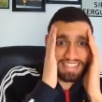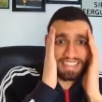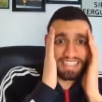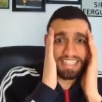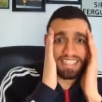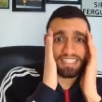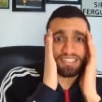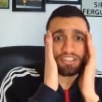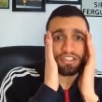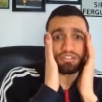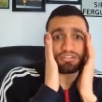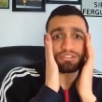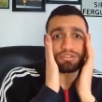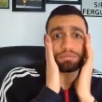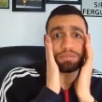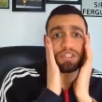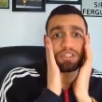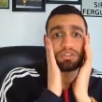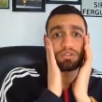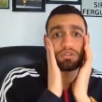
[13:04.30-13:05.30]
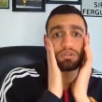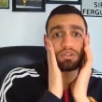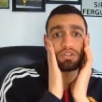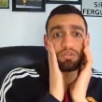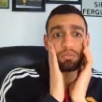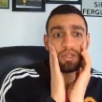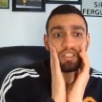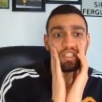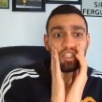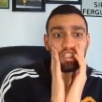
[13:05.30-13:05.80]
Is it going to be a corner for
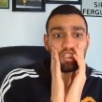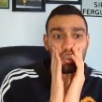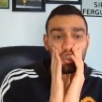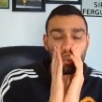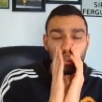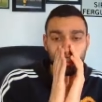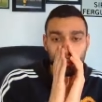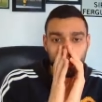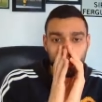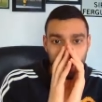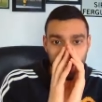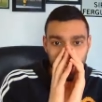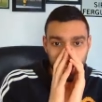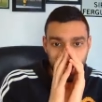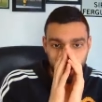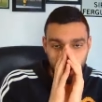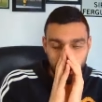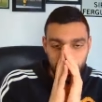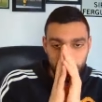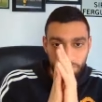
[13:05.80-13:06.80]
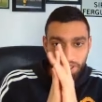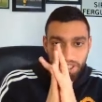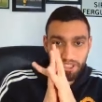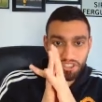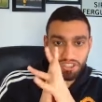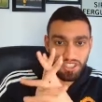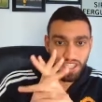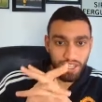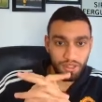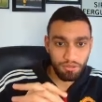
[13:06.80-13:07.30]
Manchester United? Can they make this
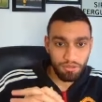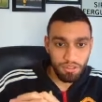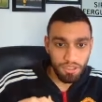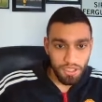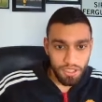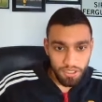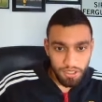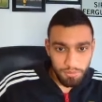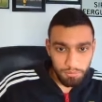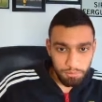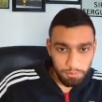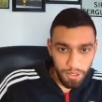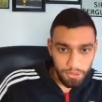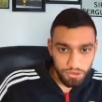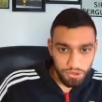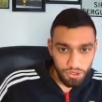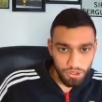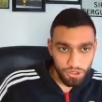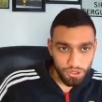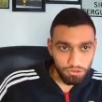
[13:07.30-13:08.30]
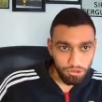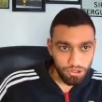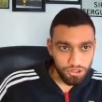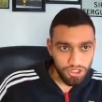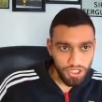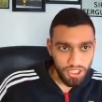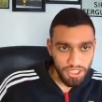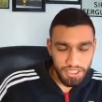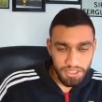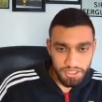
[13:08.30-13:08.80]
count? Mount's going to cross it
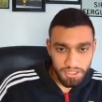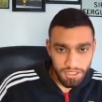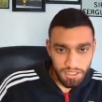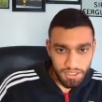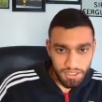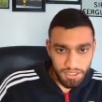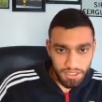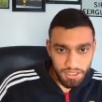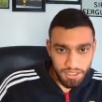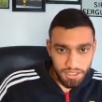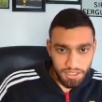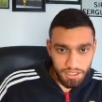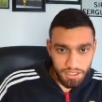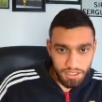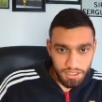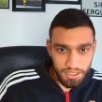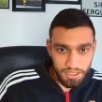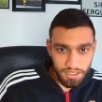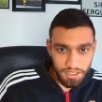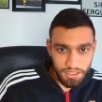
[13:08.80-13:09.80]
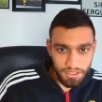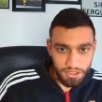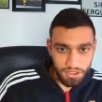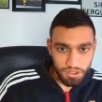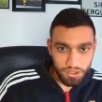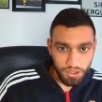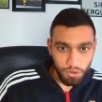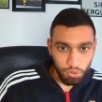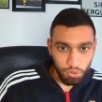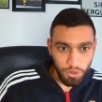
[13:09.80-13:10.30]
in. He's just
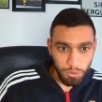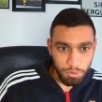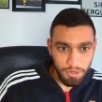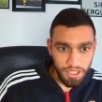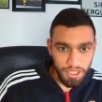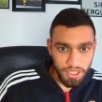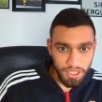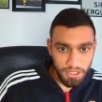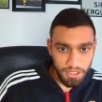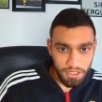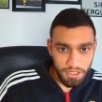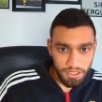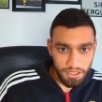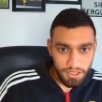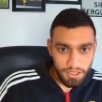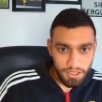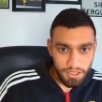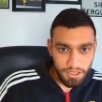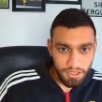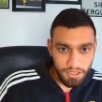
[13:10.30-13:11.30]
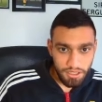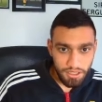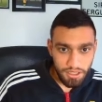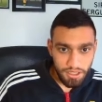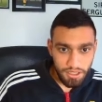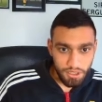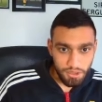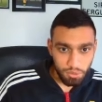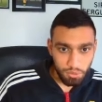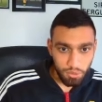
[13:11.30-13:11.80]
going to whip it in. He
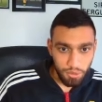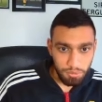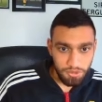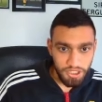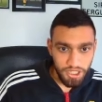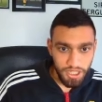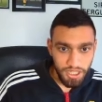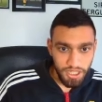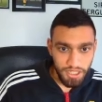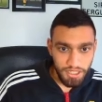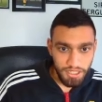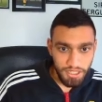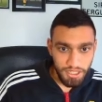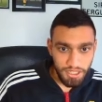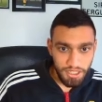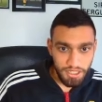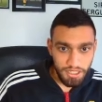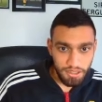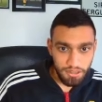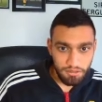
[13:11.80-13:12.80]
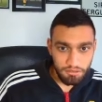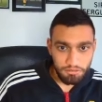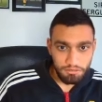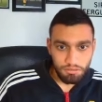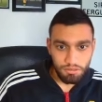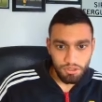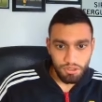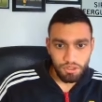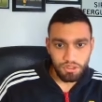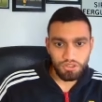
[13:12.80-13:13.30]
just whips it in.
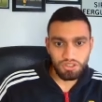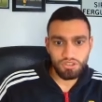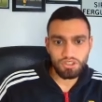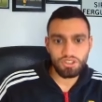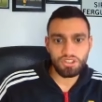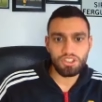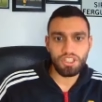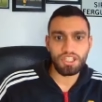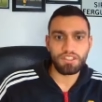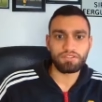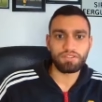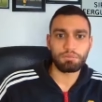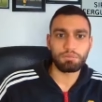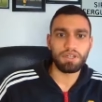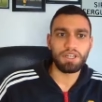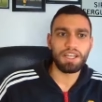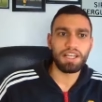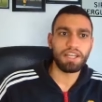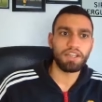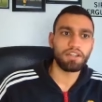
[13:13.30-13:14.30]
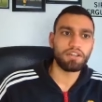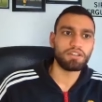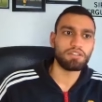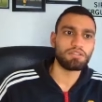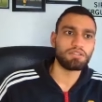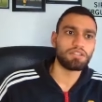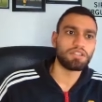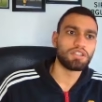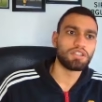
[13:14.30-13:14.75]
Good save from Leno.